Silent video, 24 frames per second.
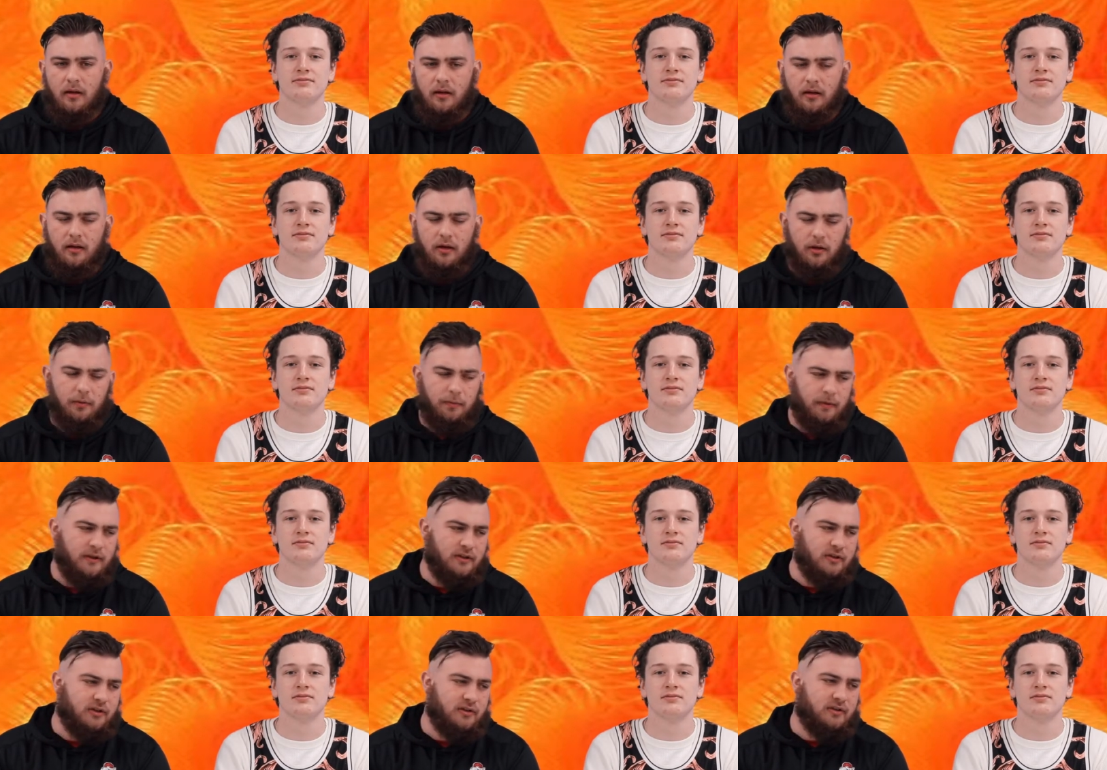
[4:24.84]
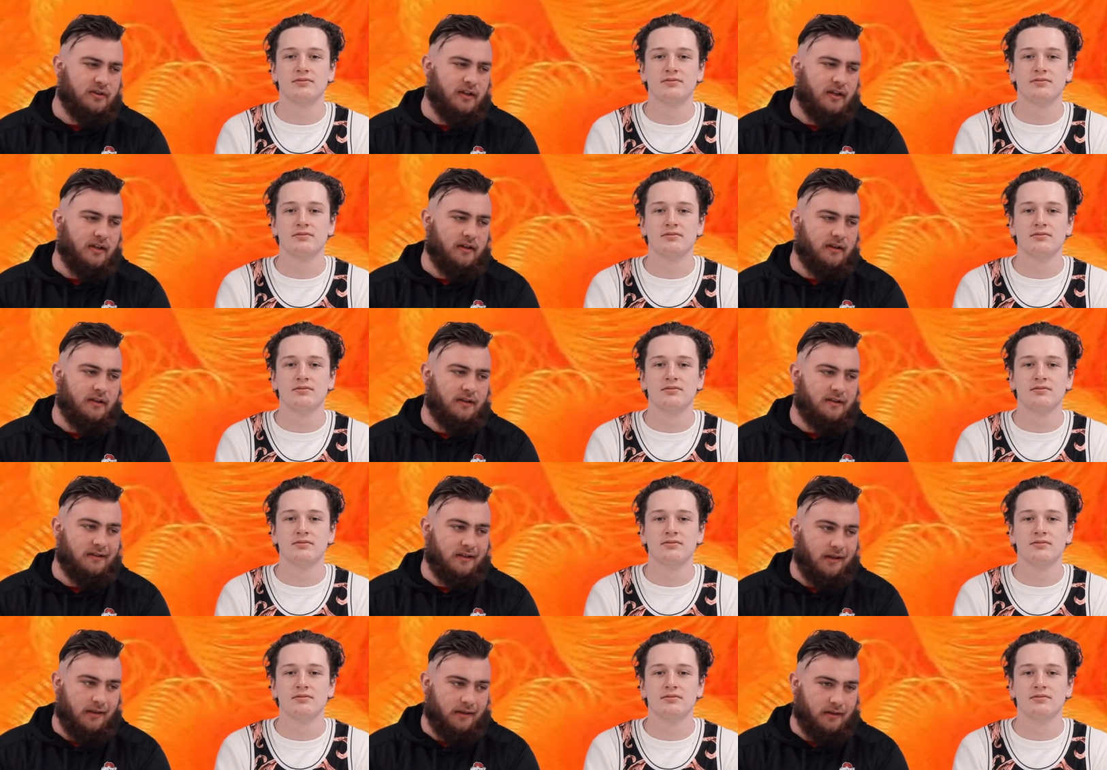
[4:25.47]
Speaker 1: Can you please use that in a
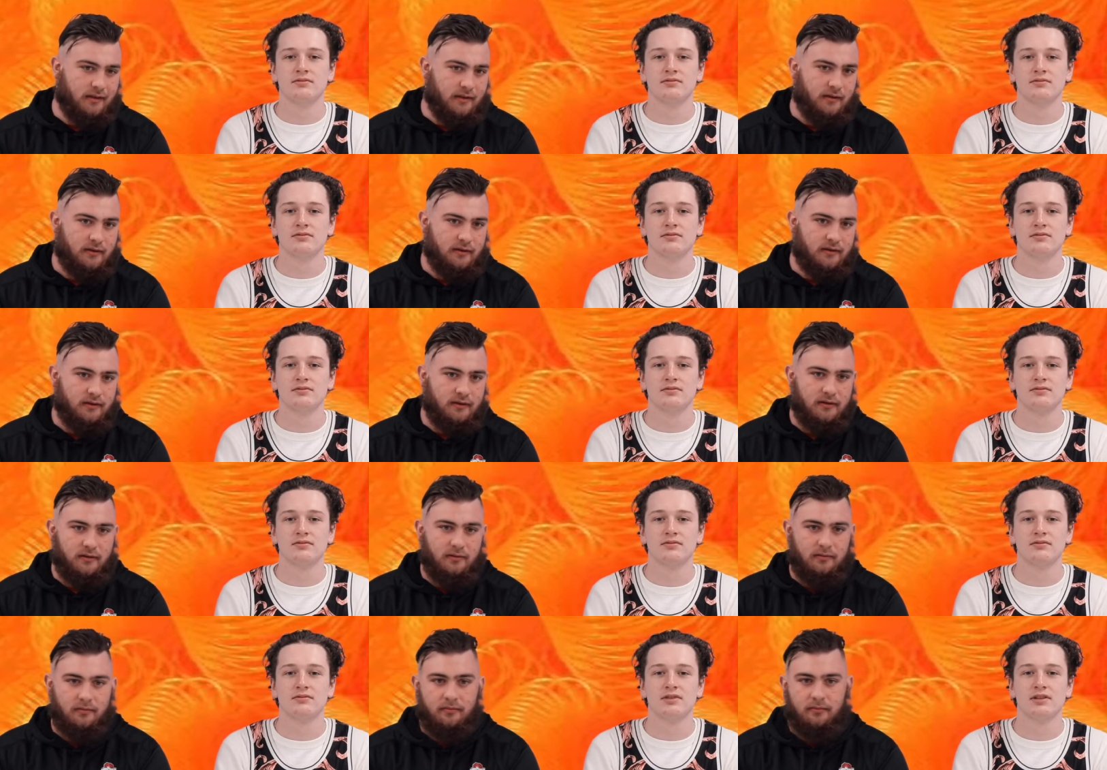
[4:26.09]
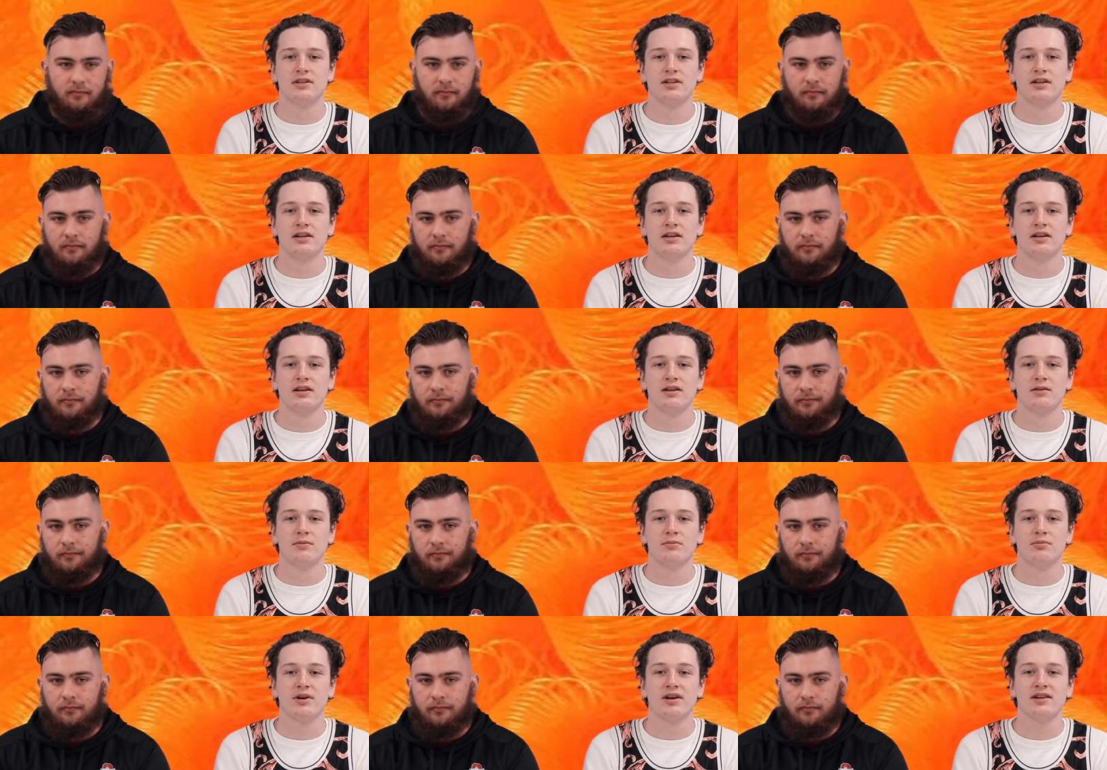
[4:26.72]
sentence?
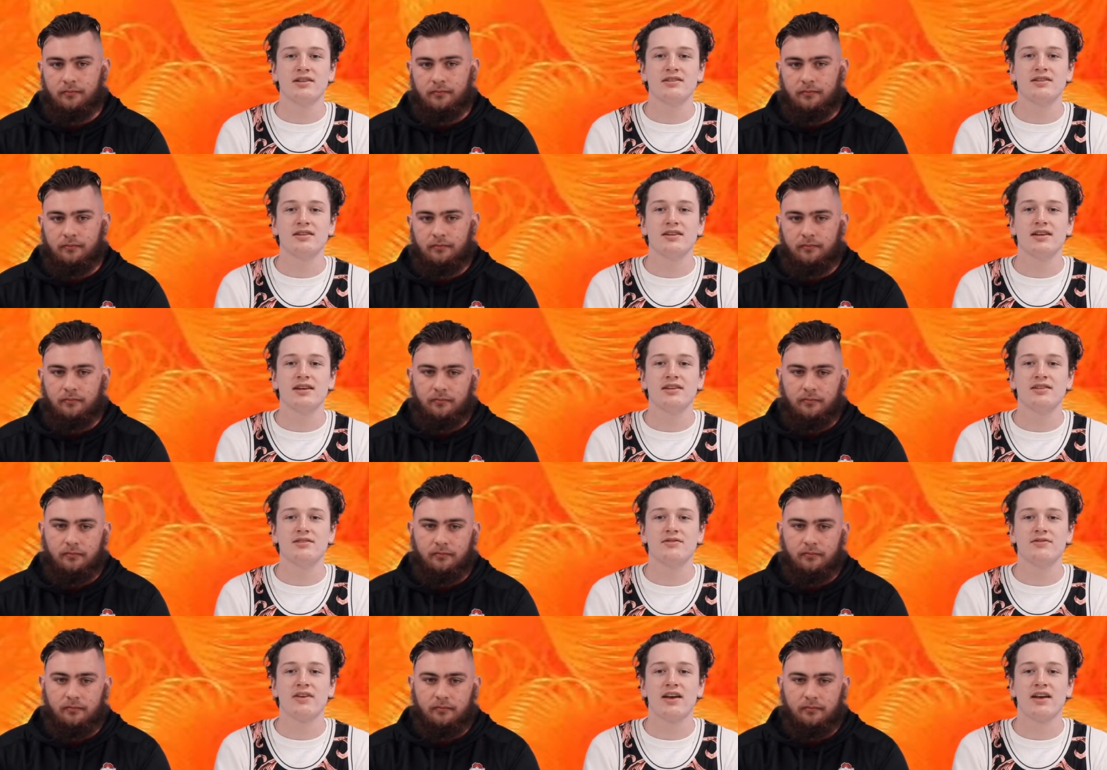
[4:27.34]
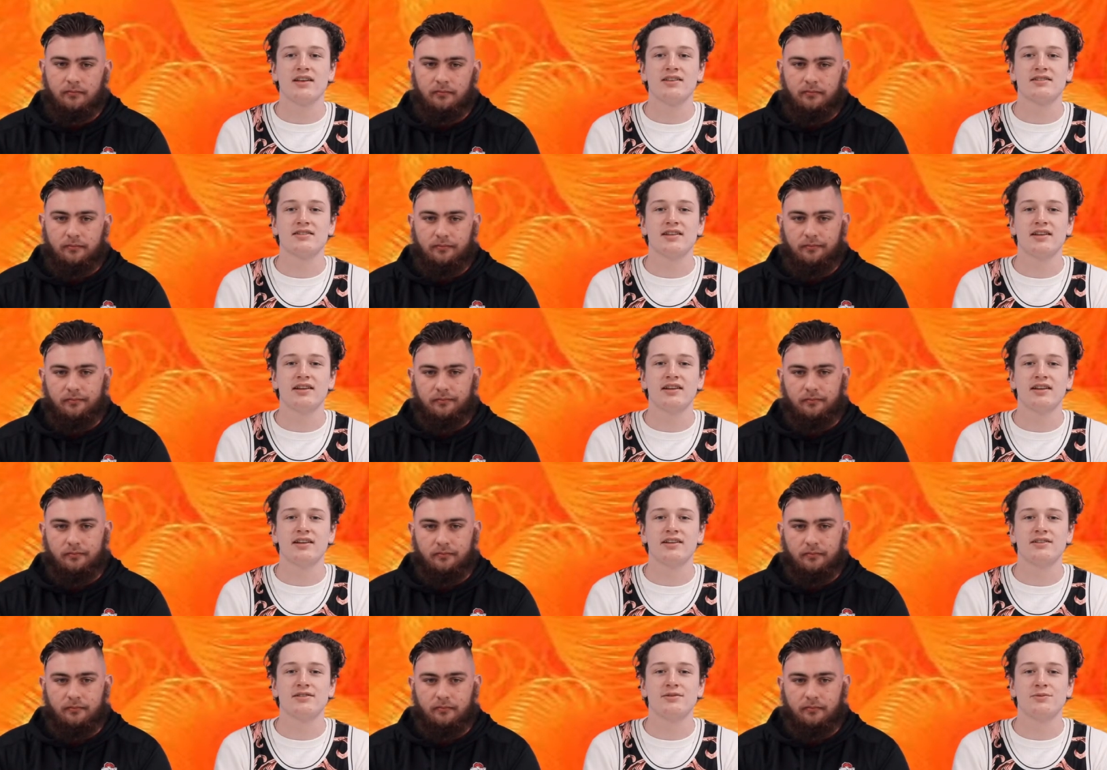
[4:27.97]
Preston gets
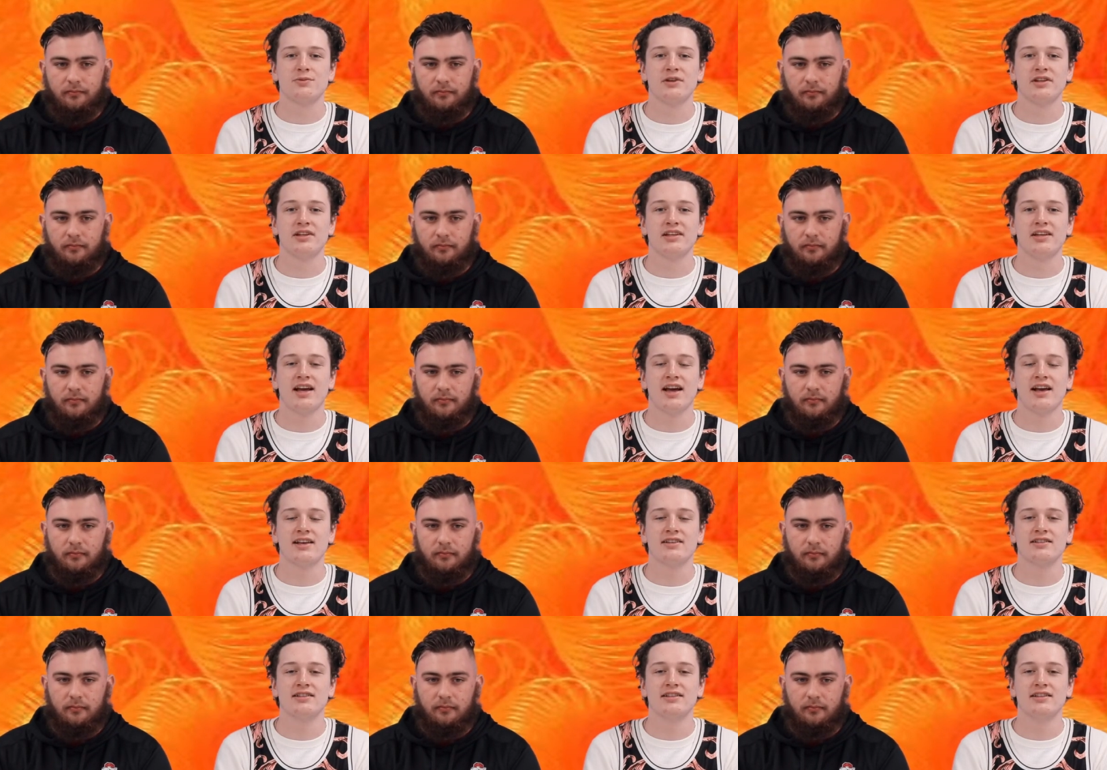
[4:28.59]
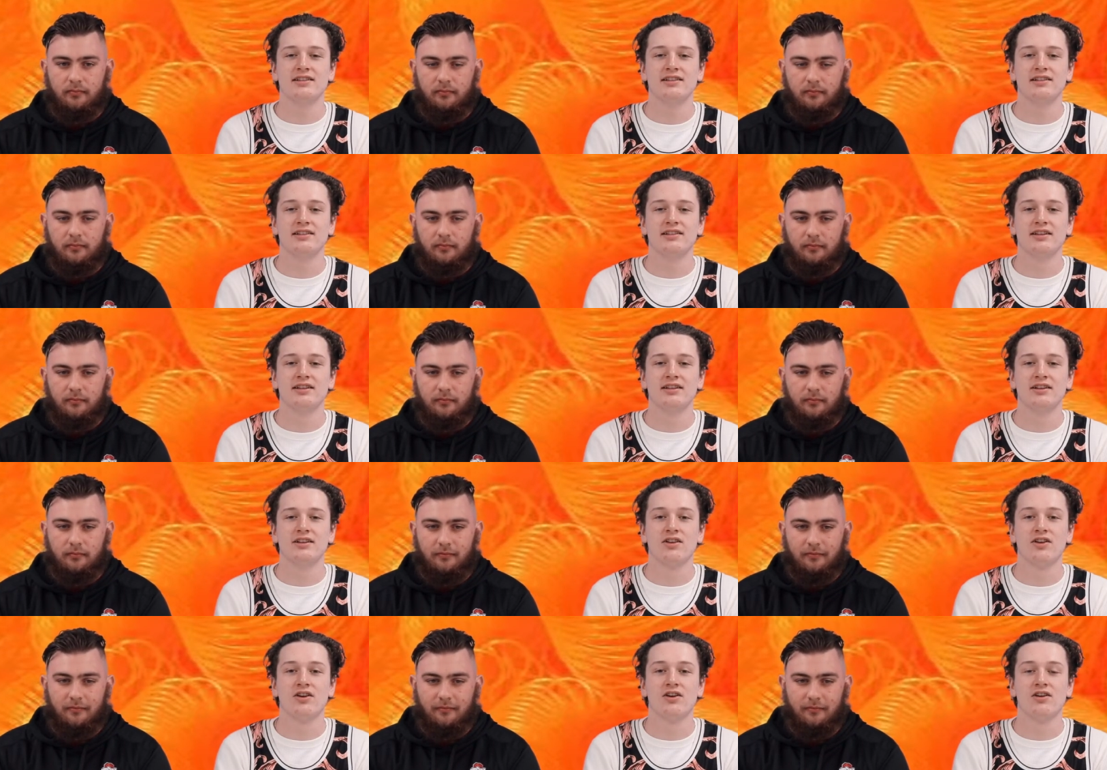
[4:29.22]
fastidious when he hasn't eaten
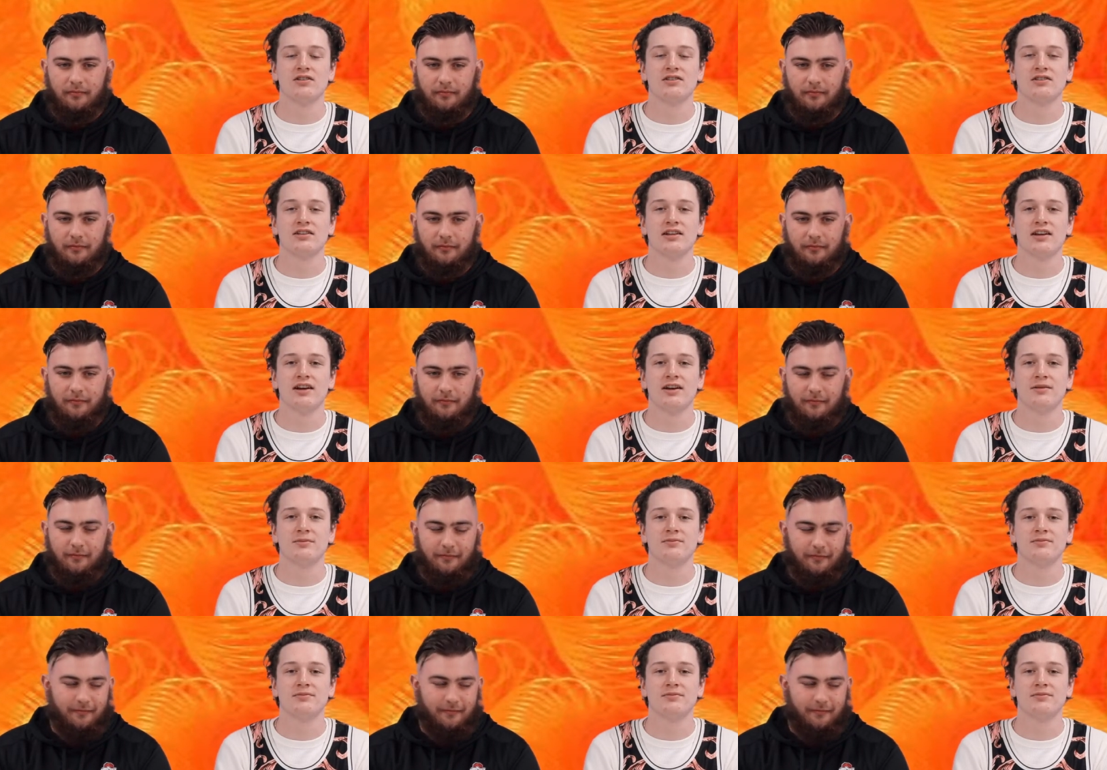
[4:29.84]
in a long time.